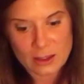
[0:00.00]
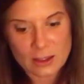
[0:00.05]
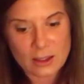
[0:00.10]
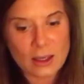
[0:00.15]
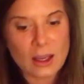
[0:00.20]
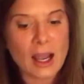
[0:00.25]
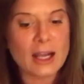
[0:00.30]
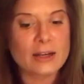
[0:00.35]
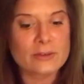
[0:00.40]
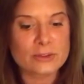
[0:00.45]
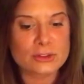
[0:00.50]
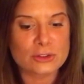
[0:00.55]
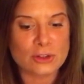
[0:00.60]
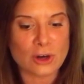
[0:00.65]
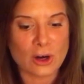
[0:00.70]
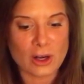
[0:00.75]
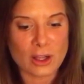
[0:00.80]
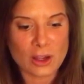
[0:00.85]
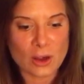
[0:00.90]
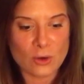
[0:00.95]
kind of
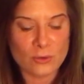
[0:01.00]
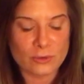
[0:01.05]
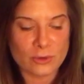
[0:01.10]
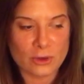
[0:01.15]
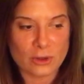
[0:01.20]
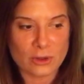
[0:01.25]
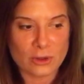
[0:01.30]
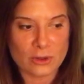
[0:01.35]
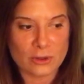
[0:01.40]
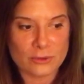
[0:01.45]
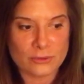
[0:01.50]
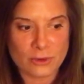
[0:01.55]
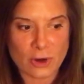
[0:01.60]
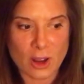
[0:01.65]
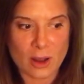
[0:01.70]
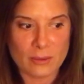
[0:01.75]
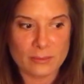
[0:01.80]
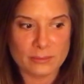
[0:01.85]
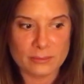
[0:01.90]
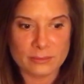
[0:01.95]
starting over
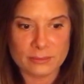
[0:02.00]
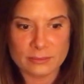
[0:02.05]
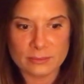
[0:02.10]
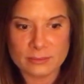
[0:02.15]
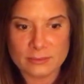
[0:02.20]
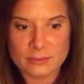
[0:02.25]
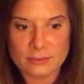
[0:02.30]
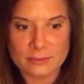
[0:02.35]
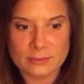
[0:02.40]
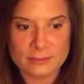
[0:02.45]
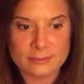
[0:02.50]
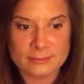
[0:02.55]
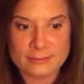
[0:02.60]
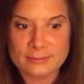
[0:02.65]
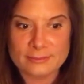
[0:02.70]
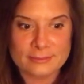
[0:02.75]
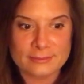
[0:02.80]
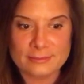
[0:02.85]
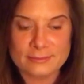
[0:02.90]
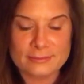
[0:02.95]
from,
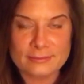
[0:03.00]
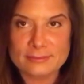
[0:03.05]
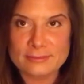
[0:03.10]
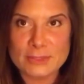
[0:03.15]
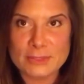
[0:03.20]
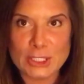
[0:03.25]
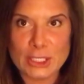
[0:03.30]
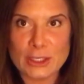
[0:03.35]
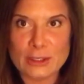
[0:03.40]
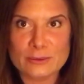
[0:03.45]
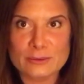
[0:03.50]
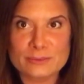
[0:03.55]
you know,